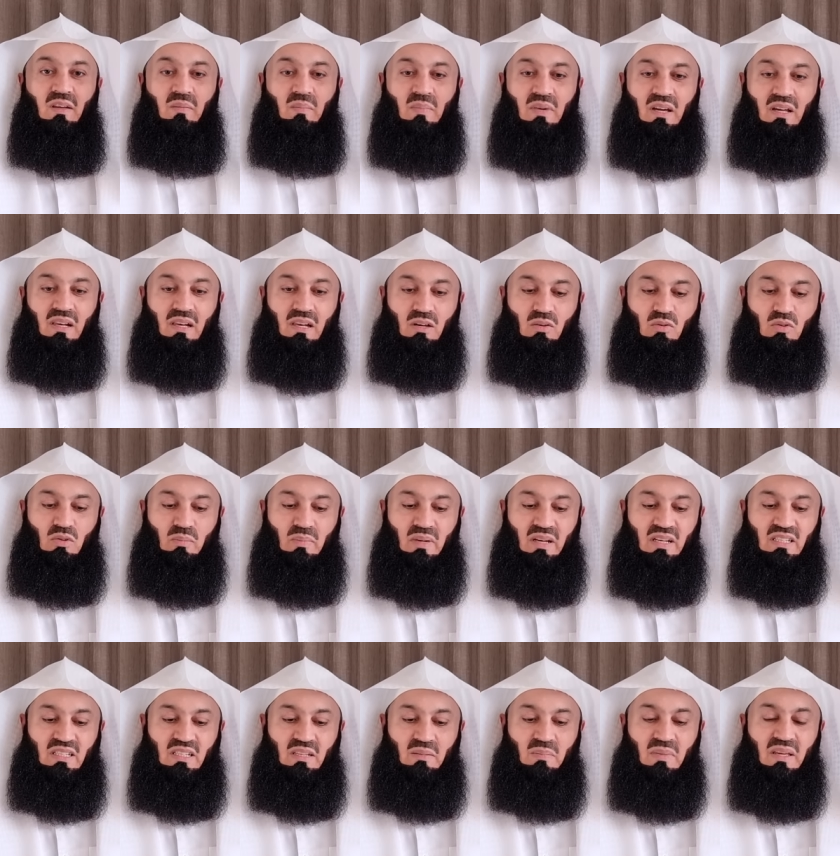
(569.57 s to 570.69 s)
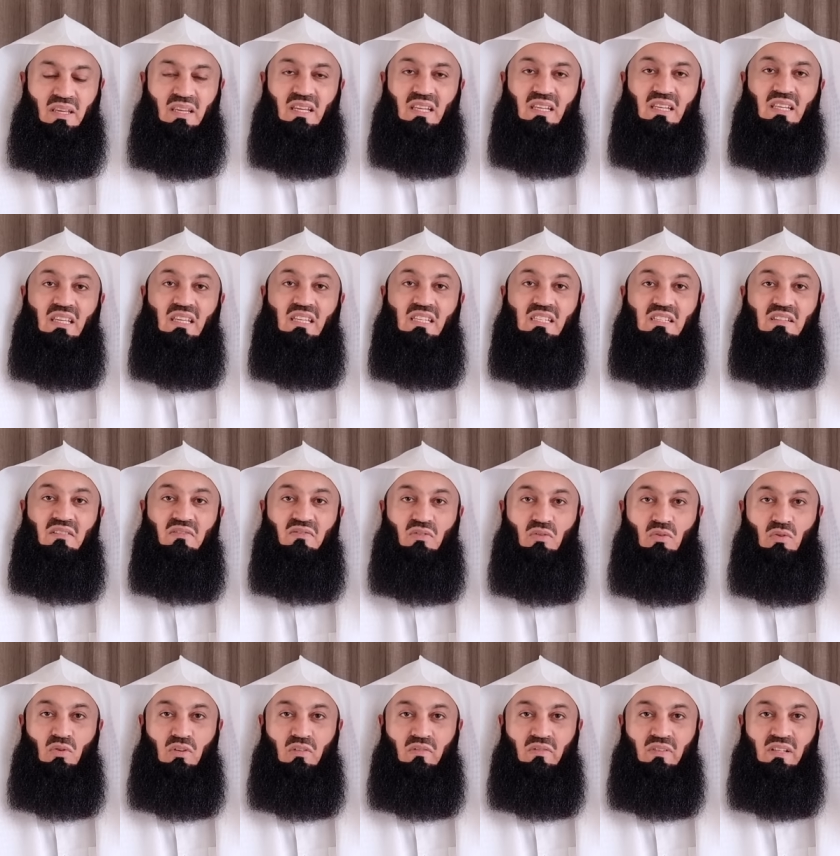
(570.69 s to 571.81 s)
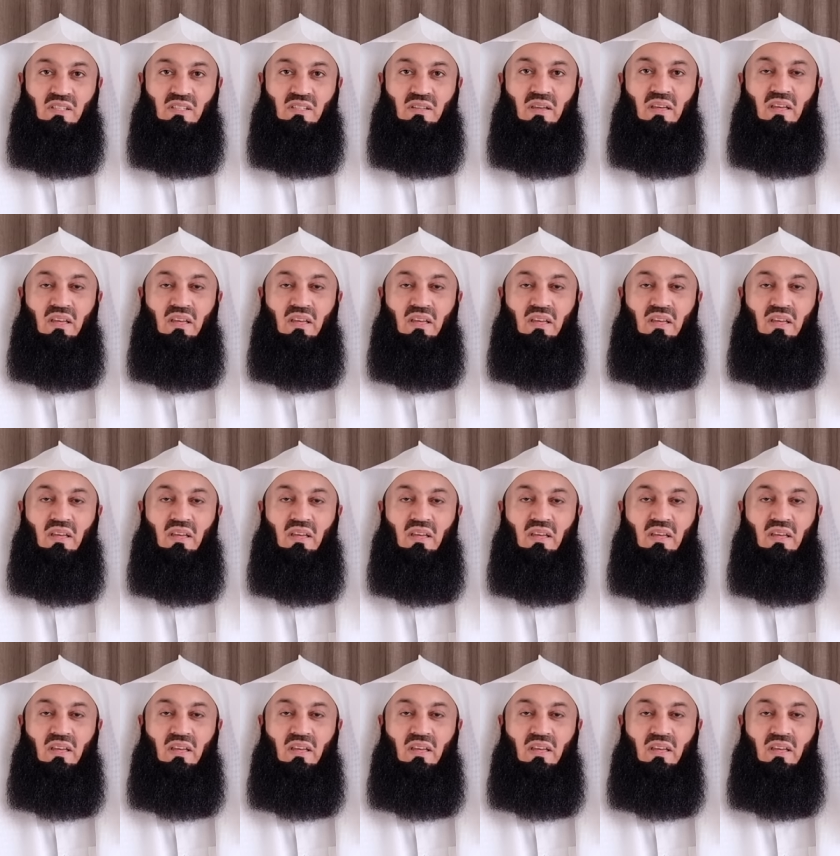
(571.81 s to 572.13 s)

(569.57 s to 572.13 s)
May Allah Almighty make it easy for all of us.